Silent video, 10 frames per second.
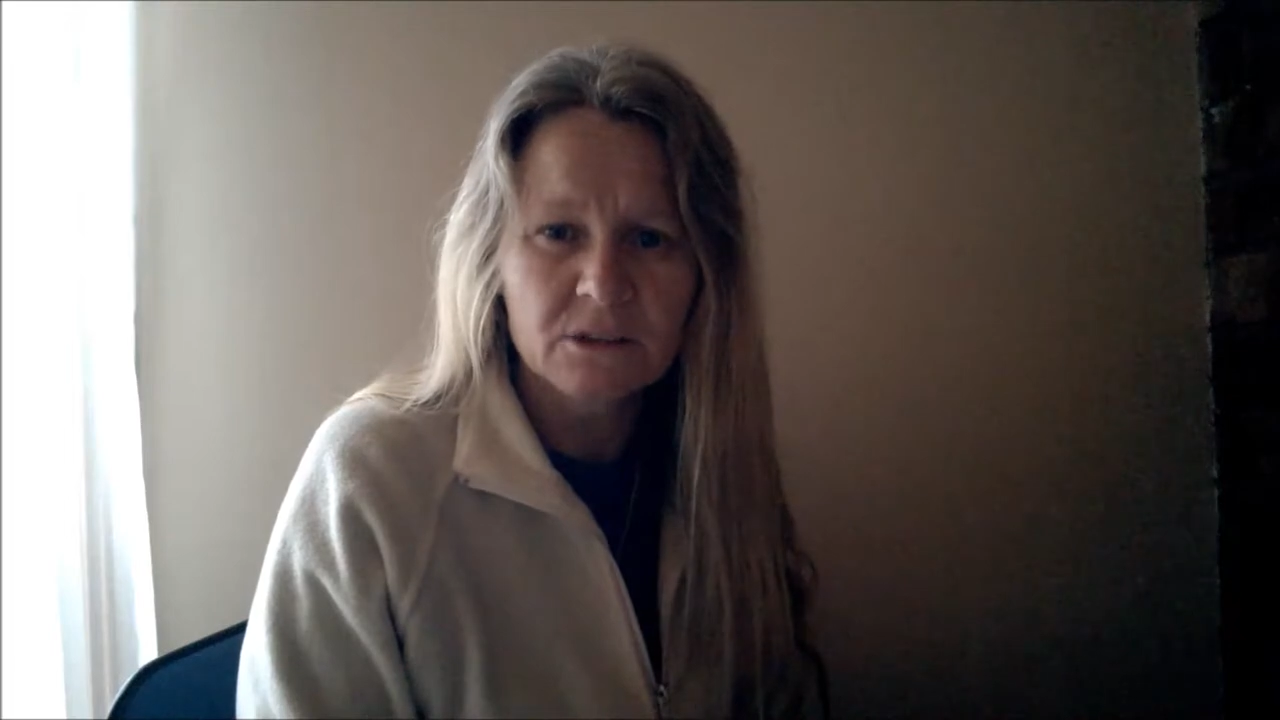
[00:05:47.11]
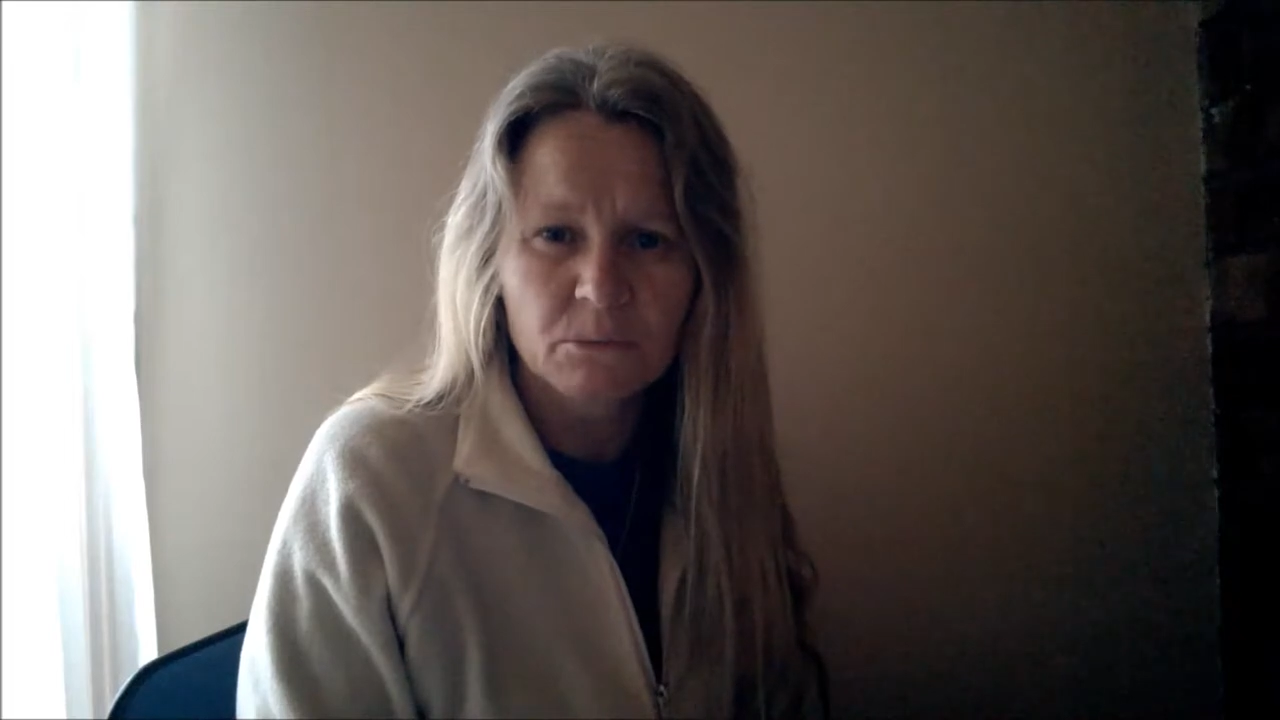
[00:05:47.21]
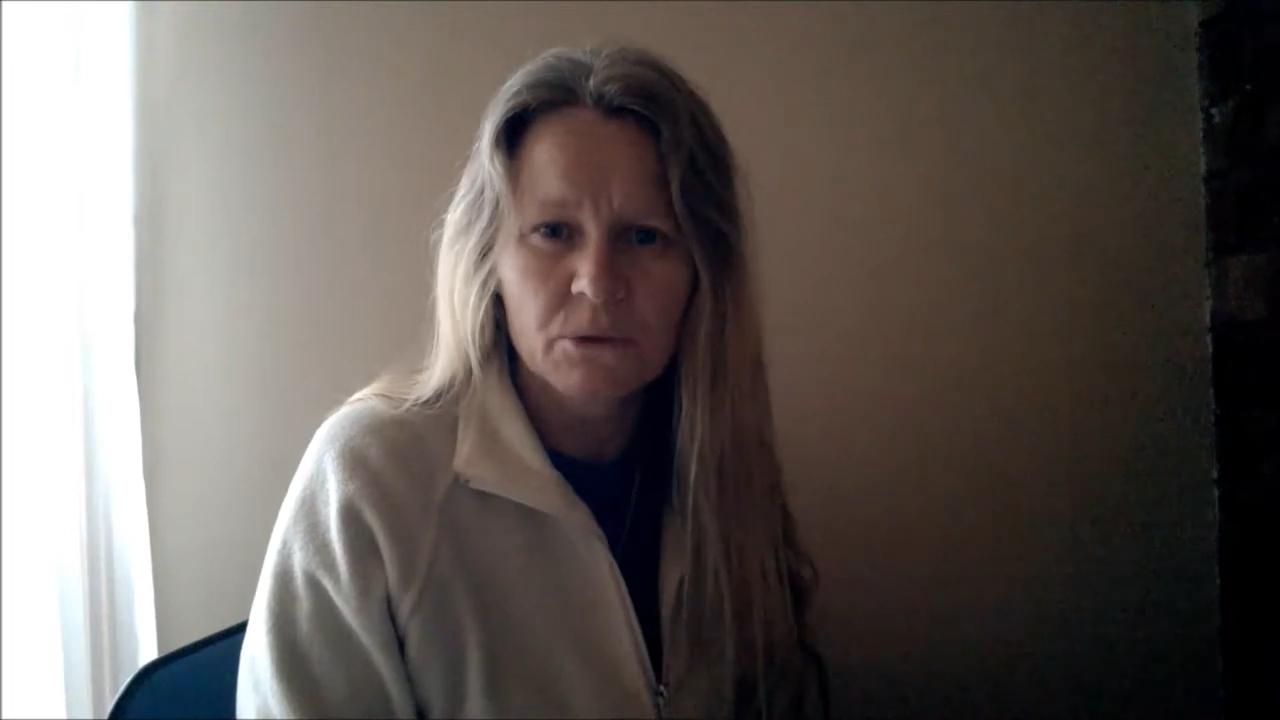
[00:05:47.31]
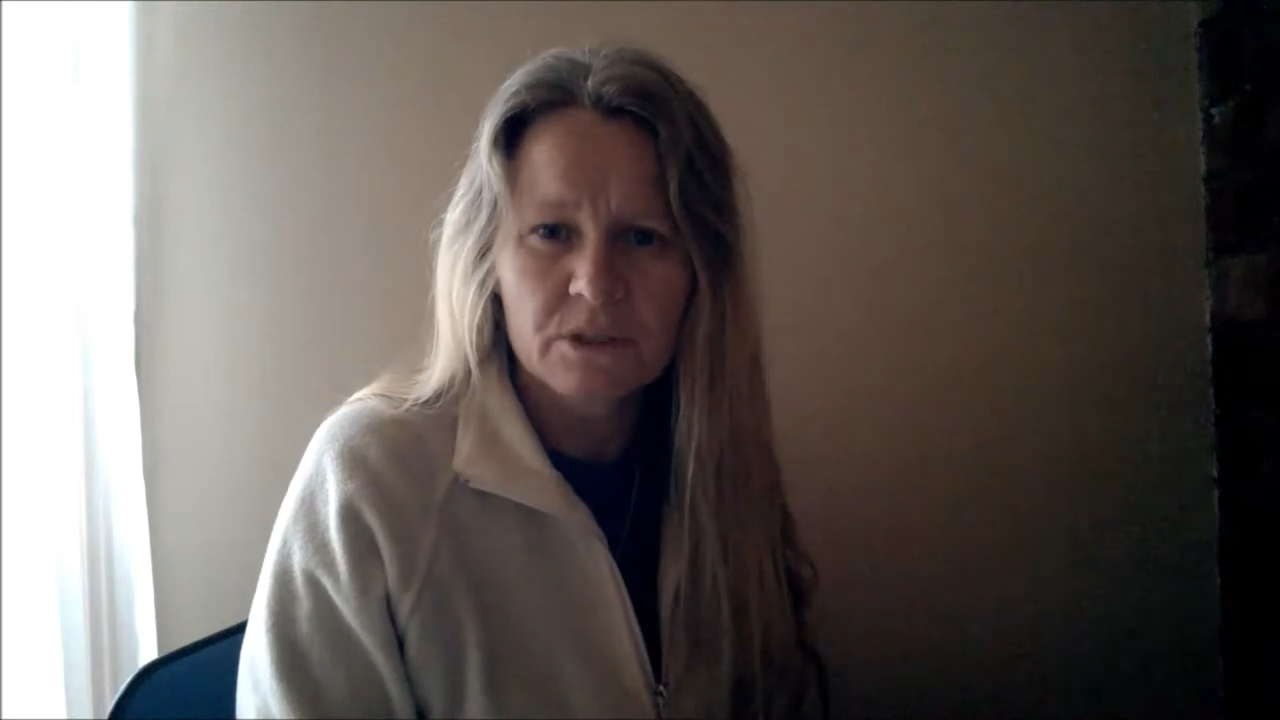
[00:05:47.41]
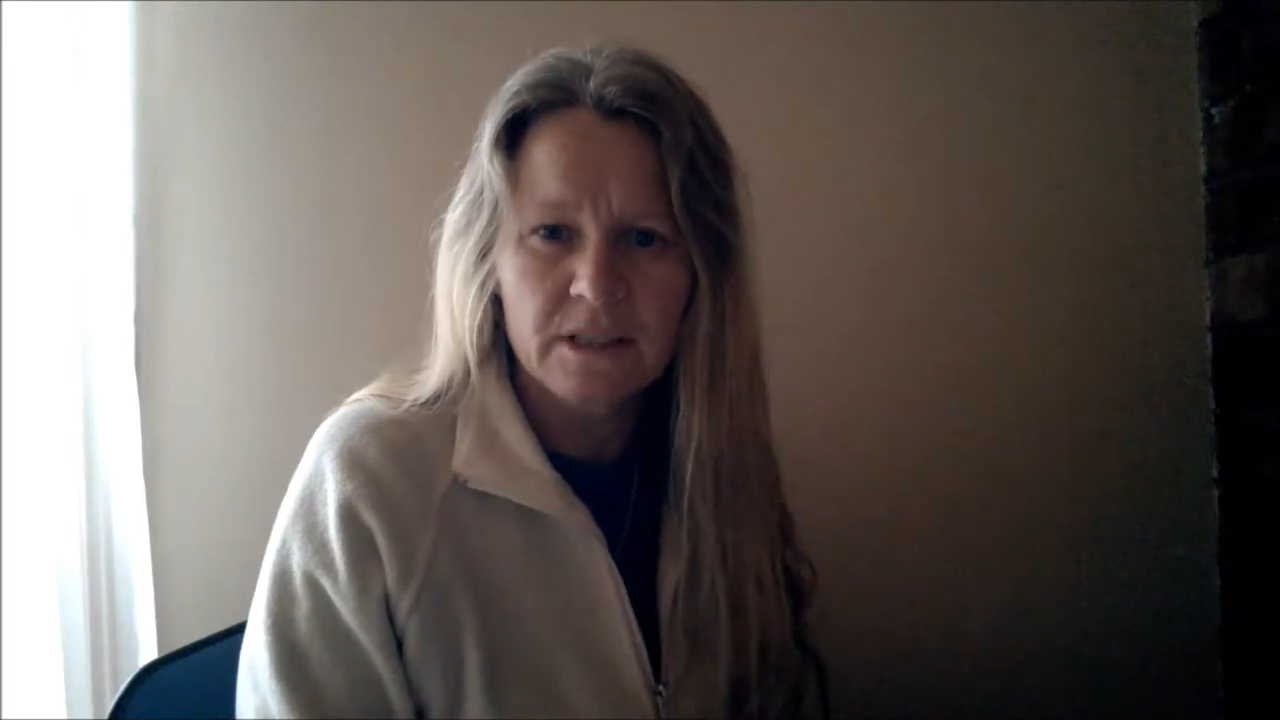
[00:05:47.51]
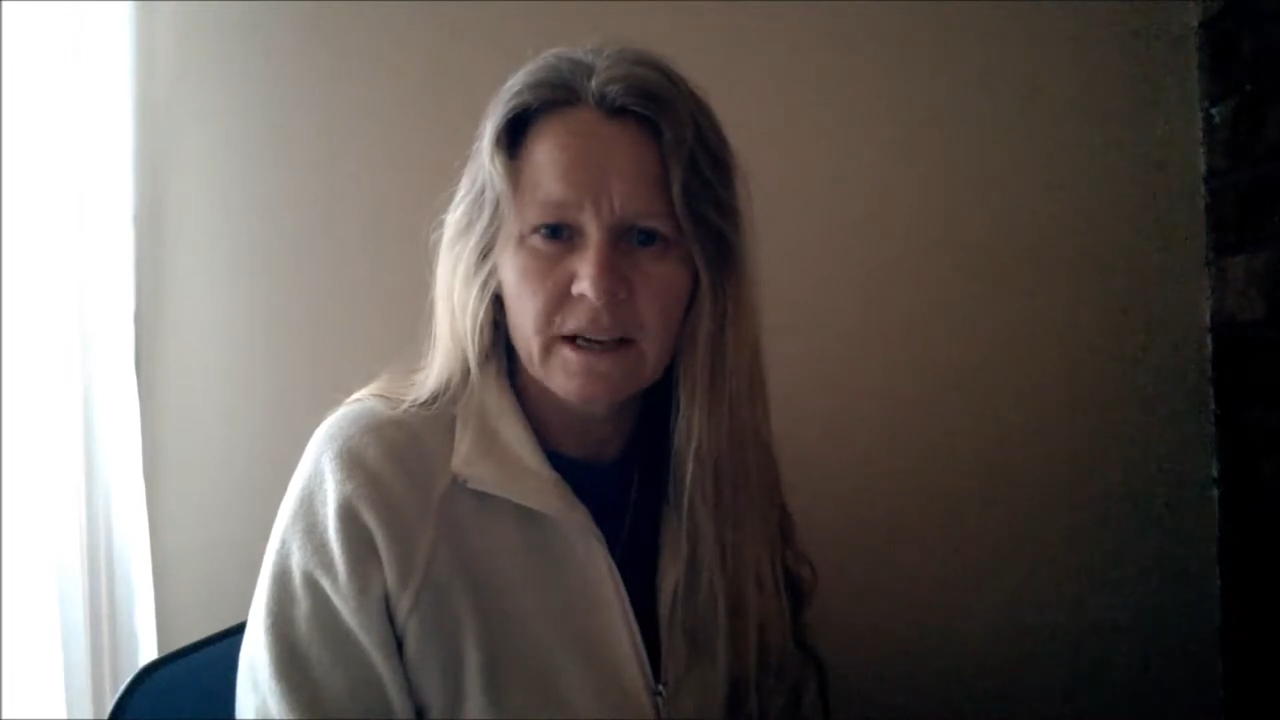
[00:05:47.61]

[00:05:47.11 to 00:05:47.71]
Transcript: towards the